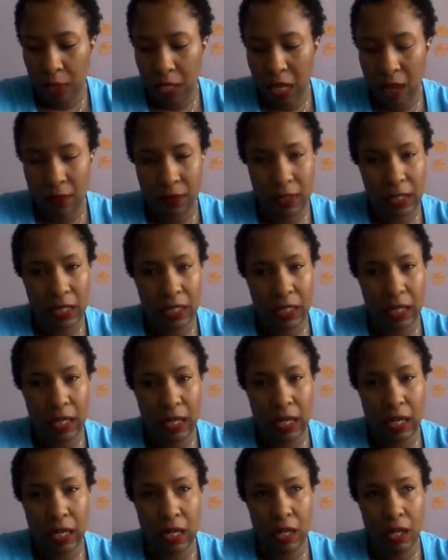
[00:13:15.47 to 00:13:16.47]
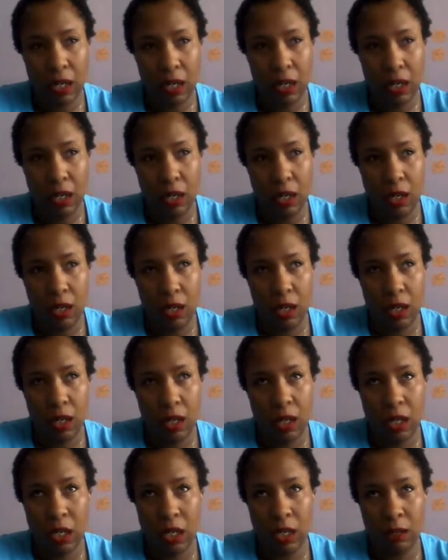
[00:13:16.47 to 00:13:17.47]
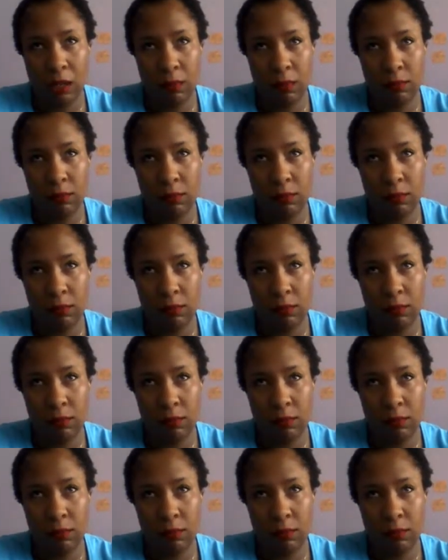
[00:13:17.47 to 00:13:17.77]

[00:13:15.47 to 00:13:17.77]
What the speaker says: definitely, I